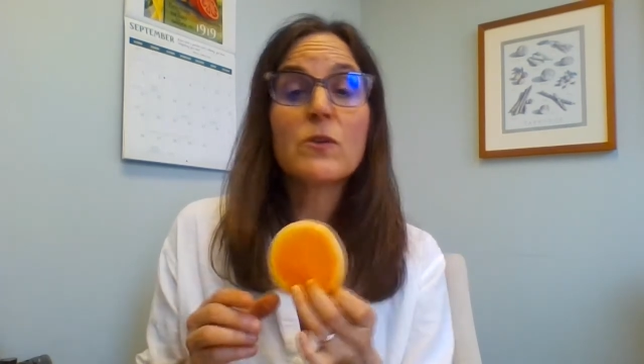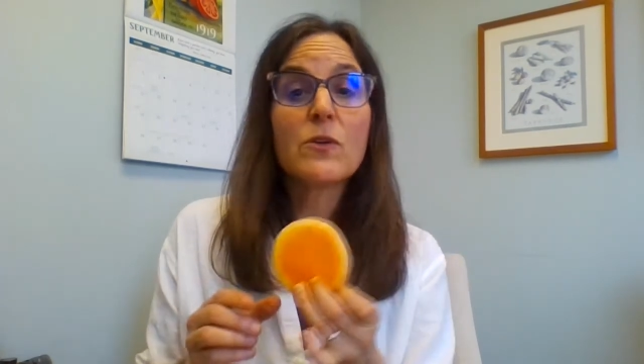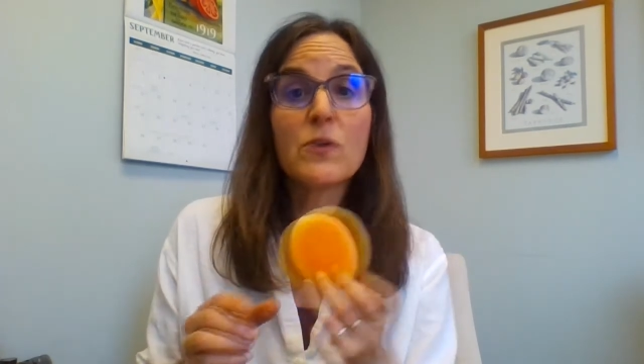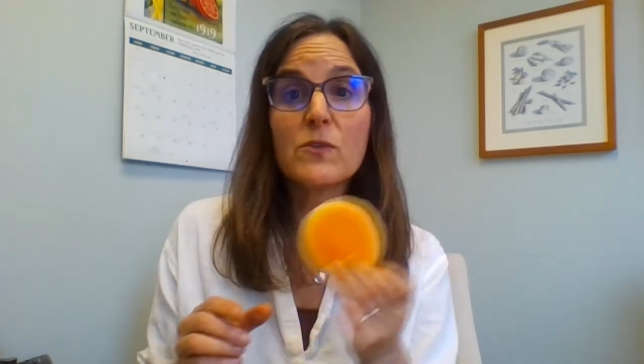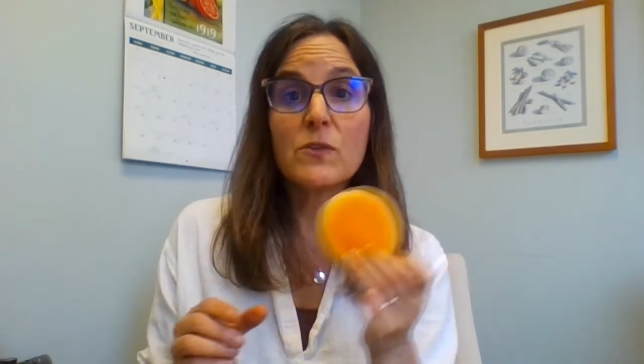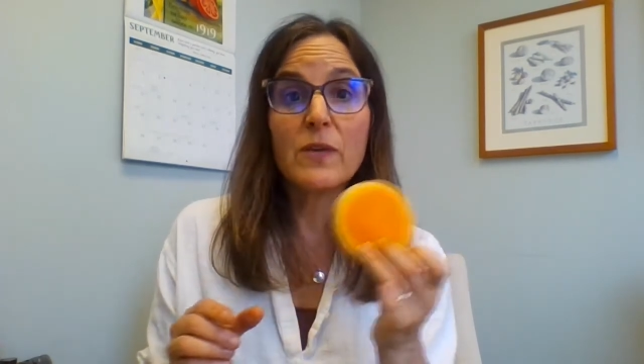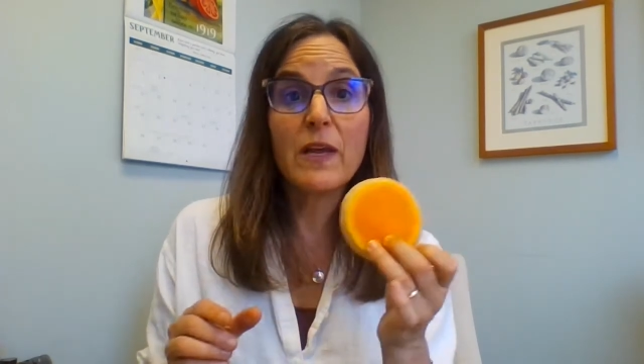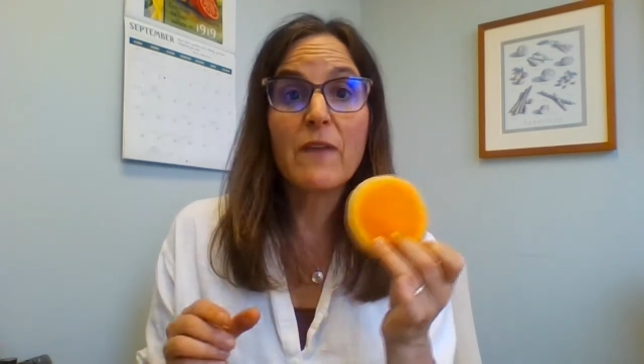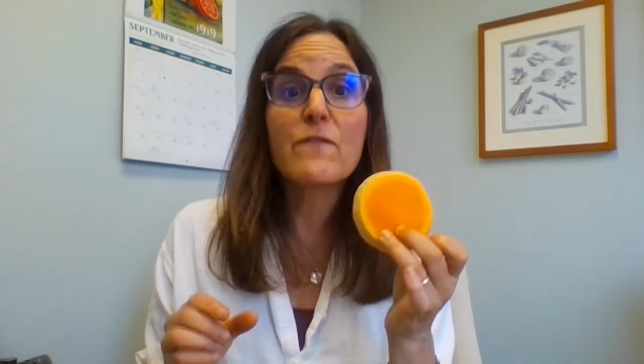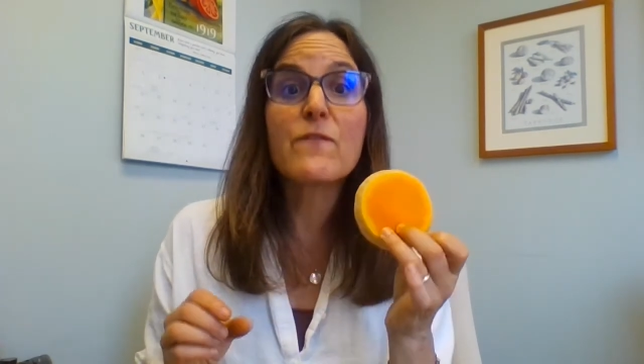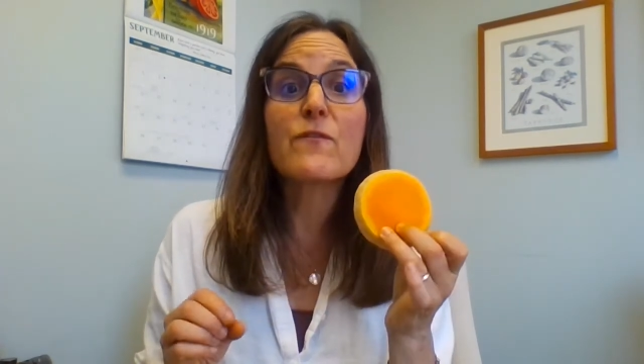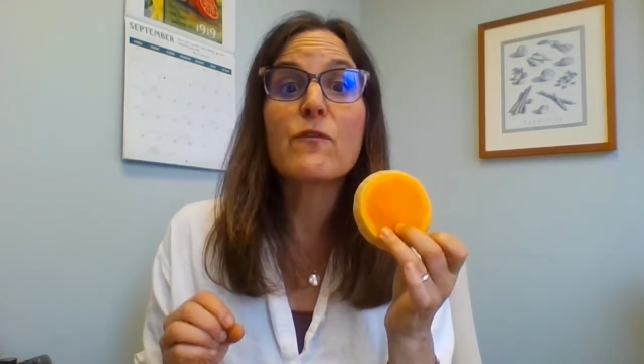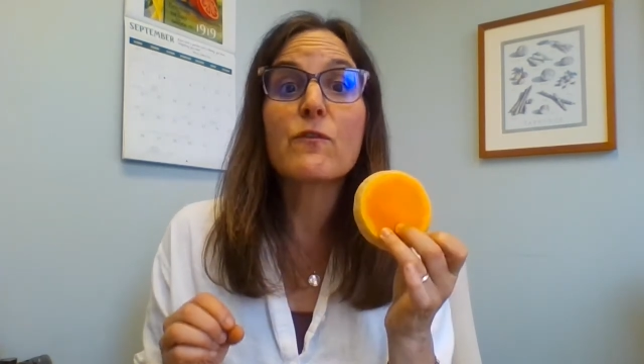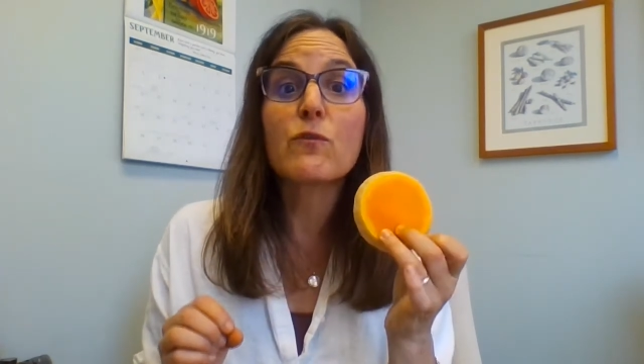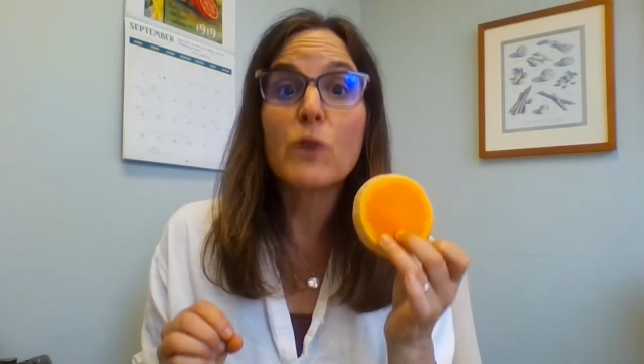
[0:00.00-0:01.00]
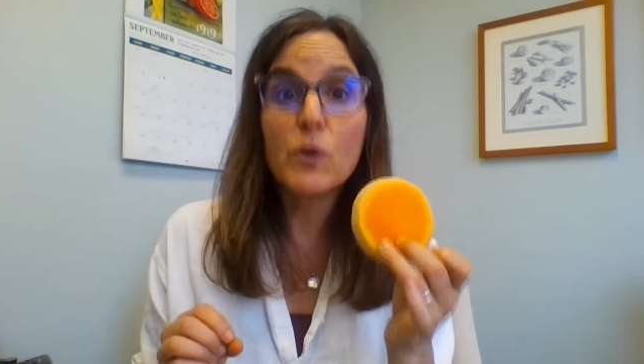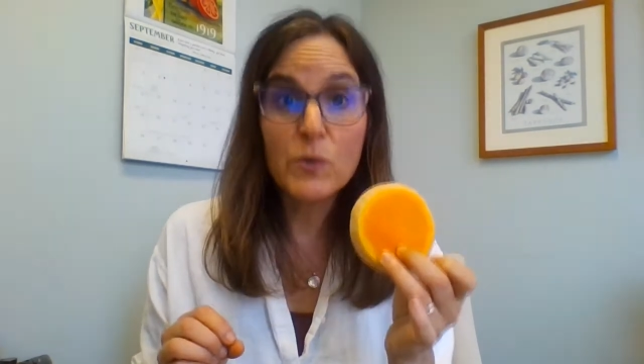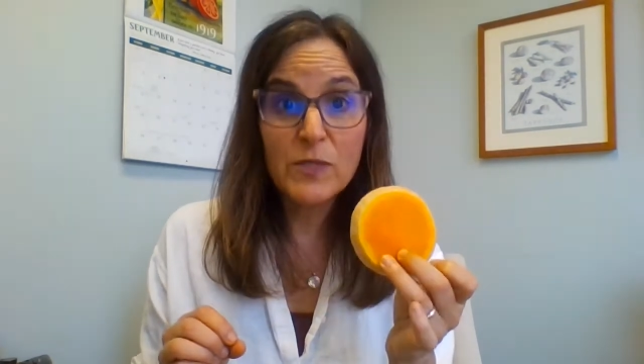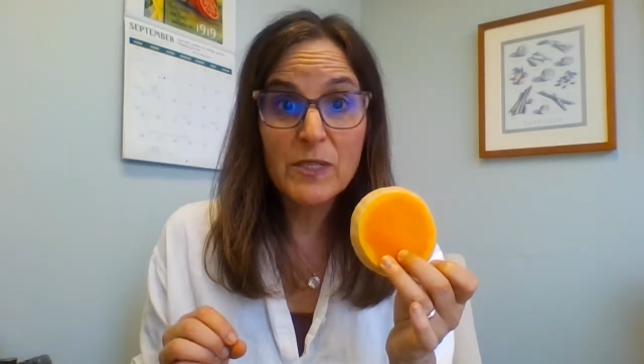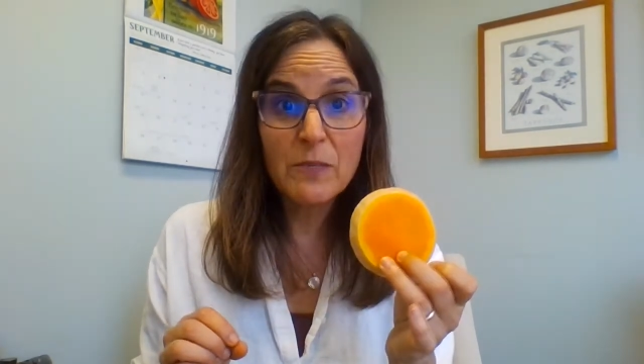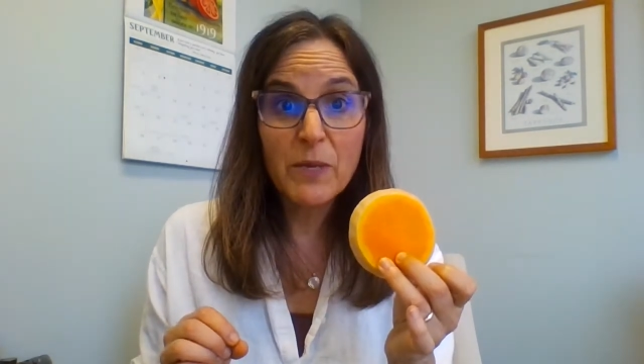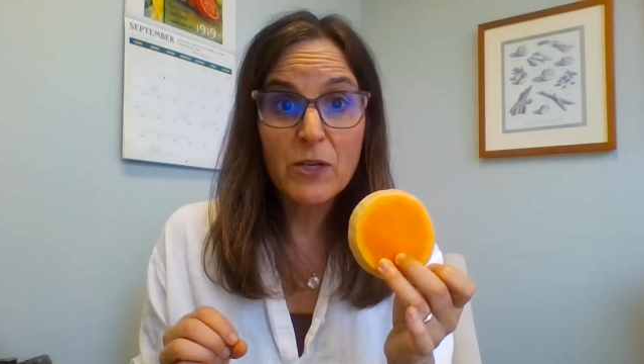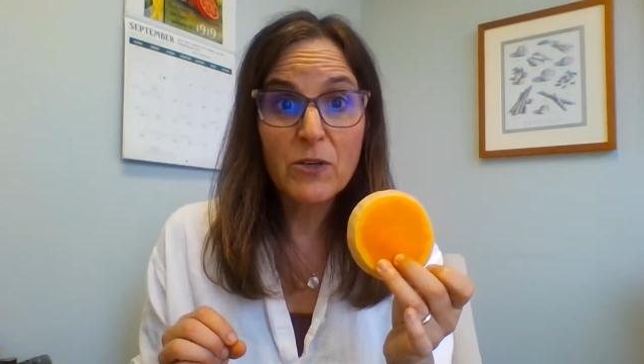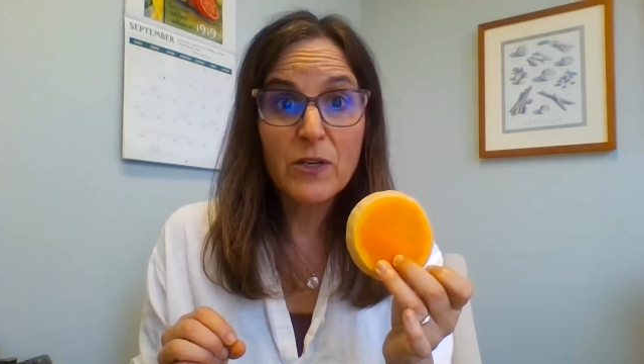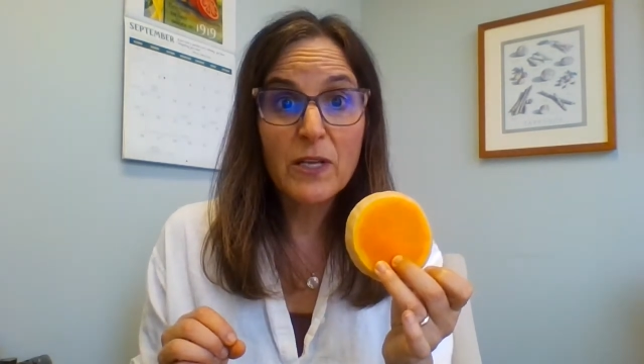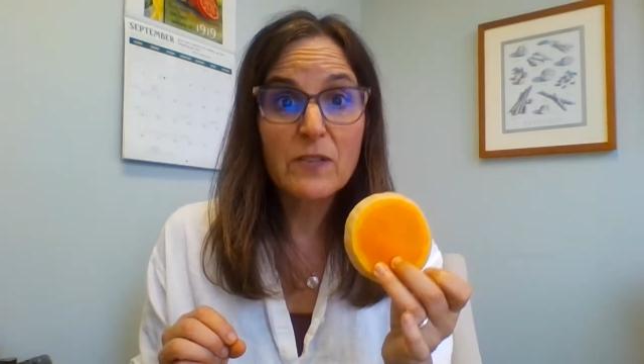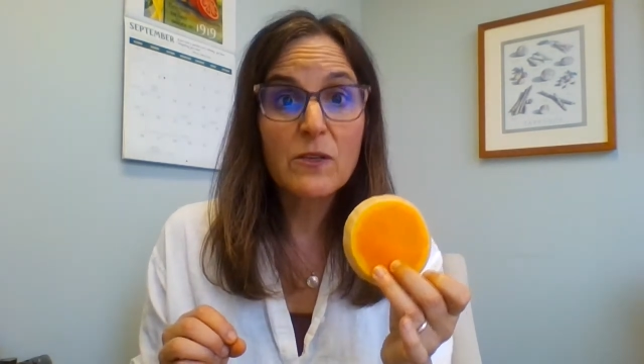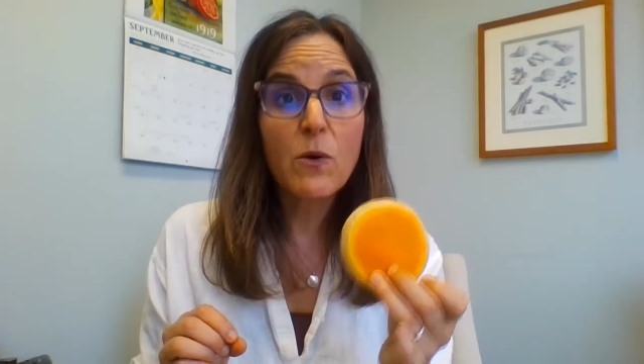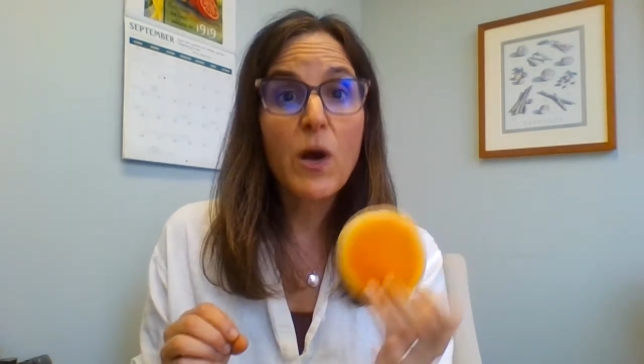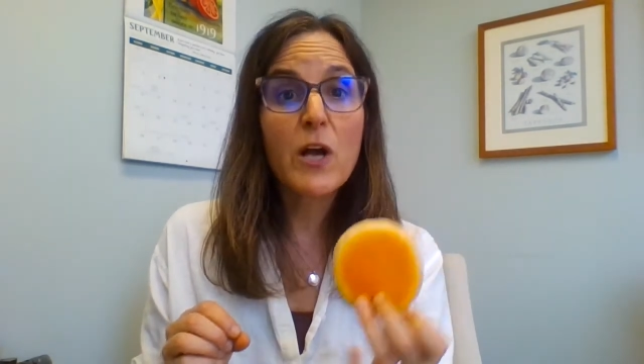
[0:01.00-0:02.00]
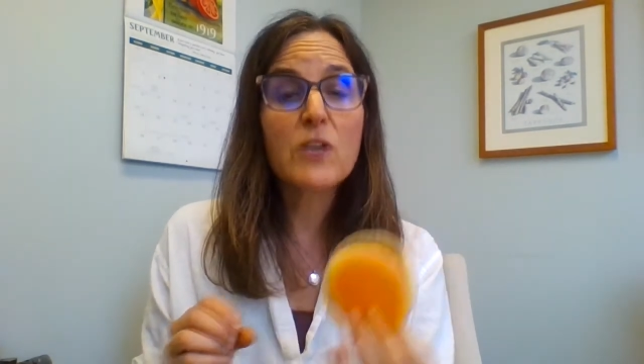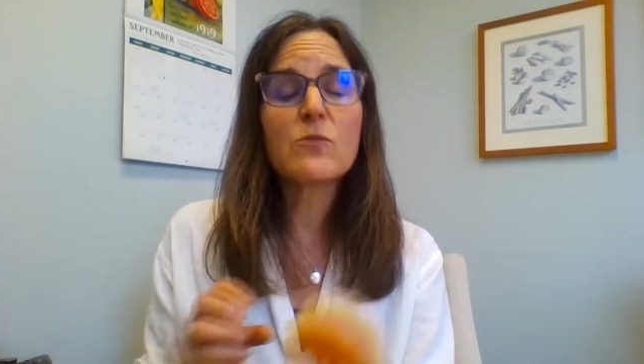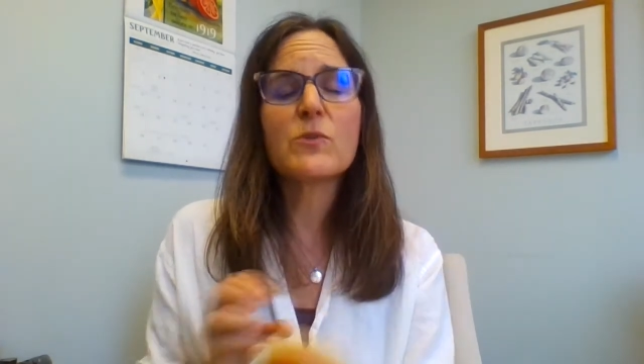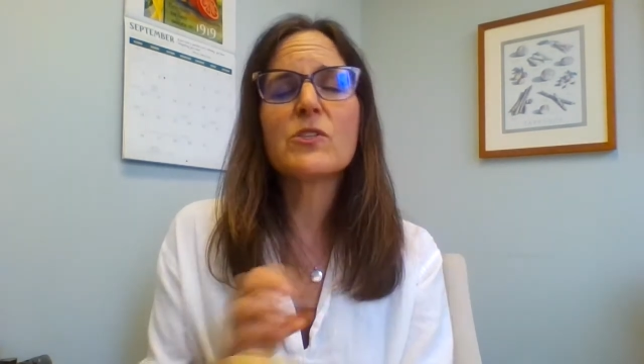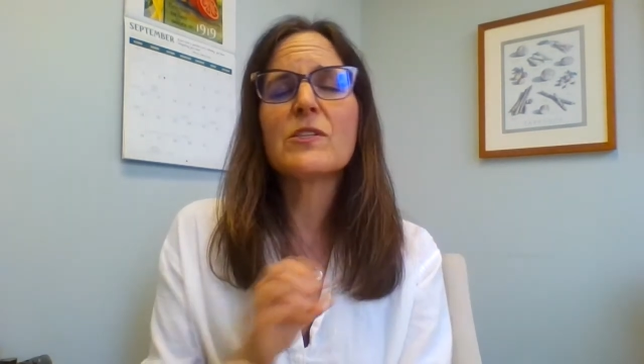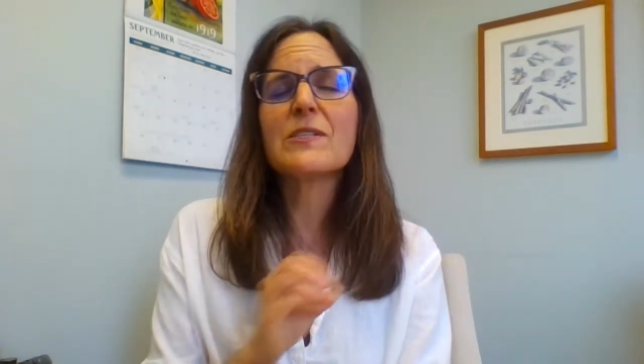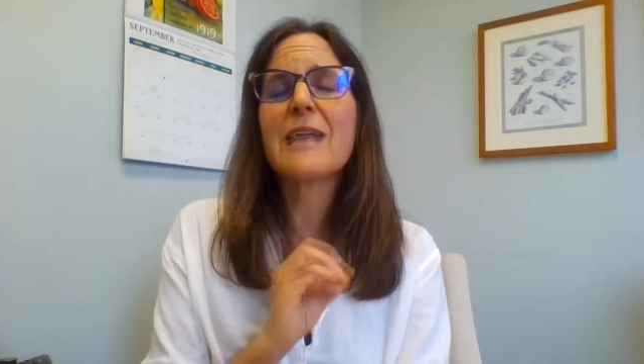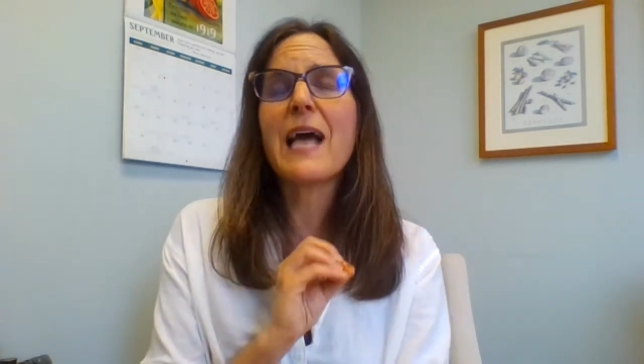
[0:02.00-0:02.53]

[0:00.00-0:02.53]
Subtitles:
You can also get frozen butternut squash, which is